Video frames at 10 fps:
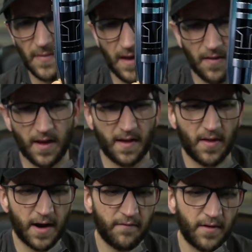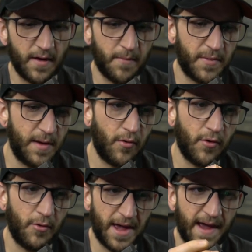a, lot of uh, people
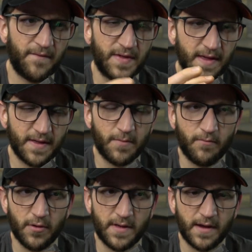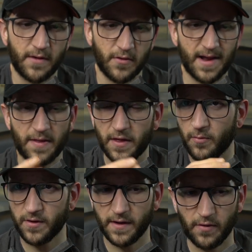who have this particular not this
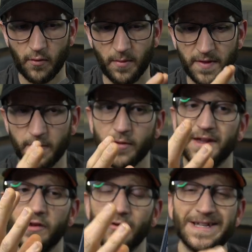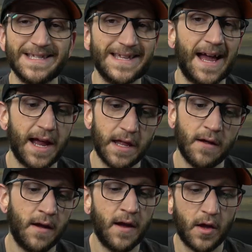particular one, but this particular
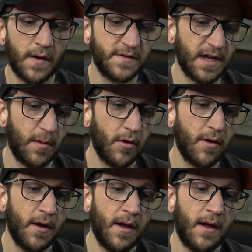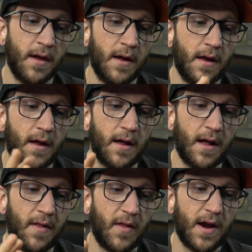design of saber. Uh,
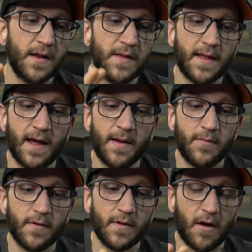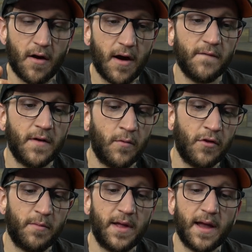a lot of the times, often will
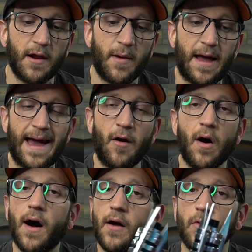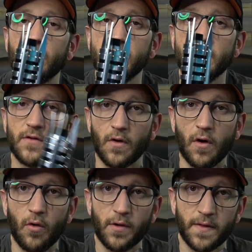speak out about how awkward it is to
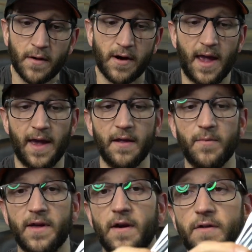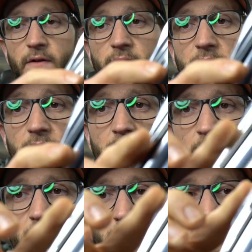hold in their hand because of the
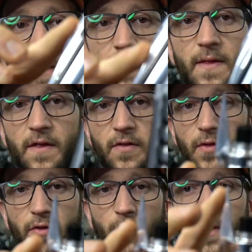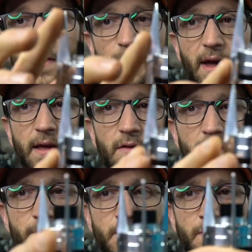like the, the three spikes.